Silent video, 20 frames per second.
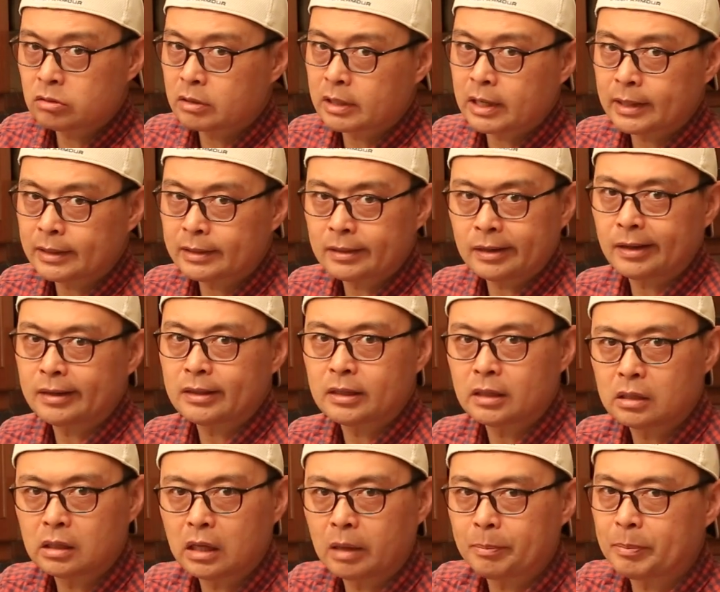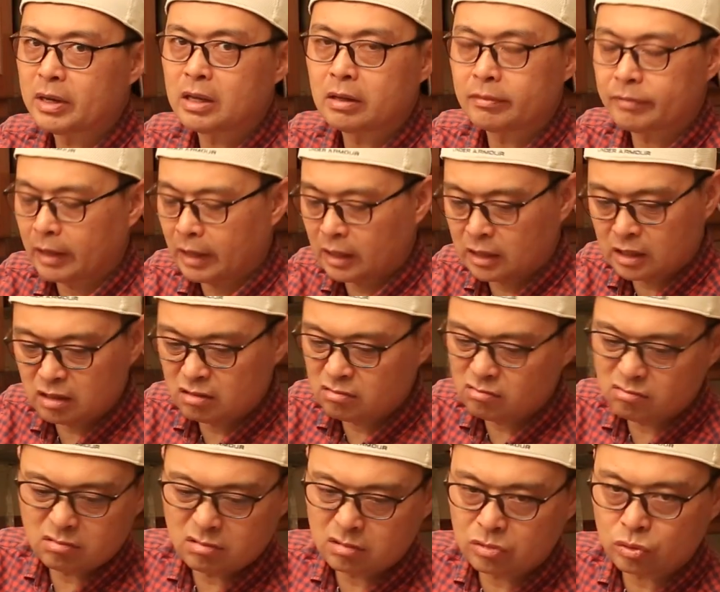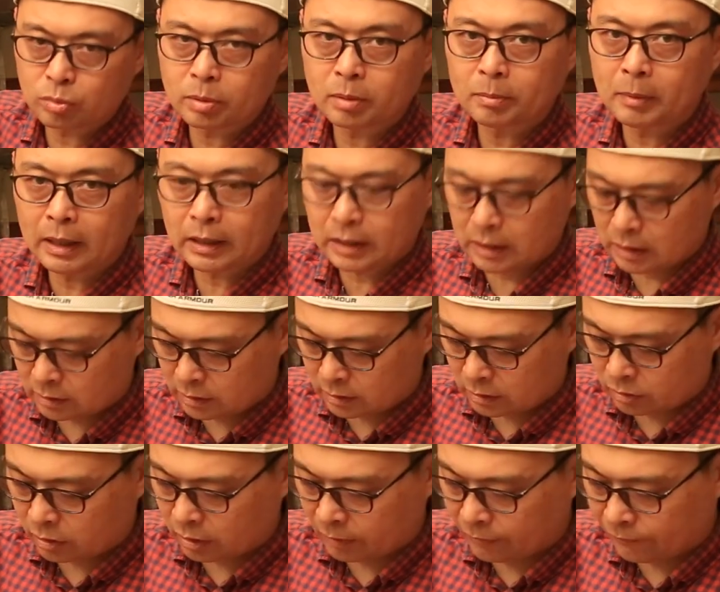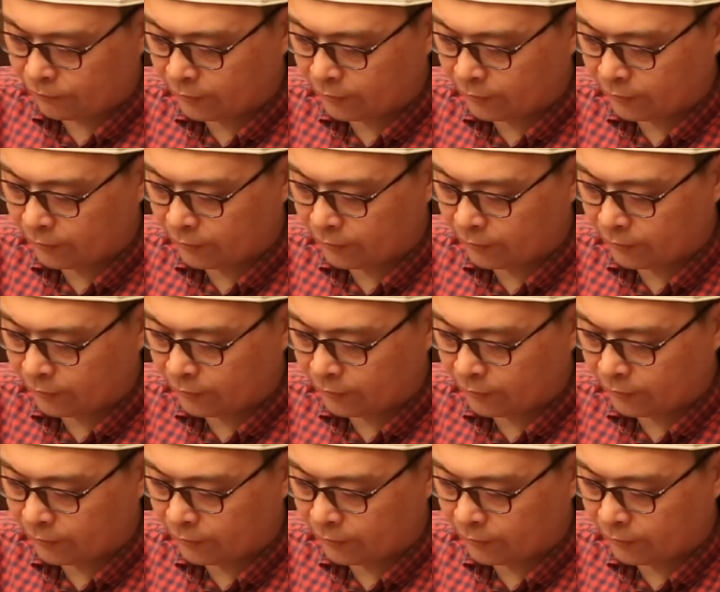to get any, I believe, any supermarket you can